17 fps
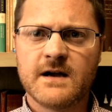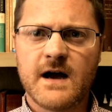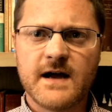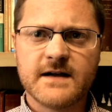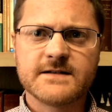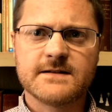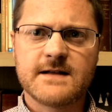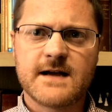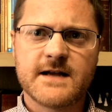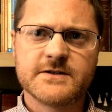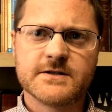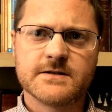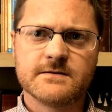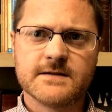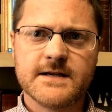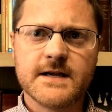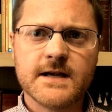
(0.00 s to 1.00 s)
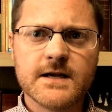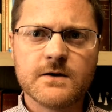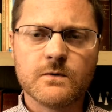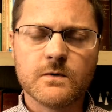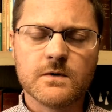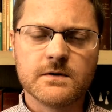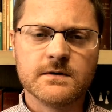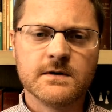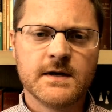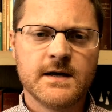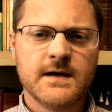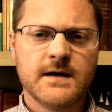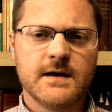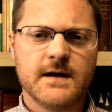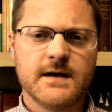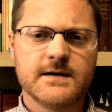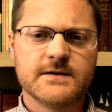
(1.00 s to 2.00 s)
ontologically equal
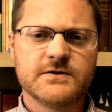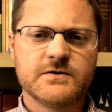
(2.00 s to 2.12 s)
uh,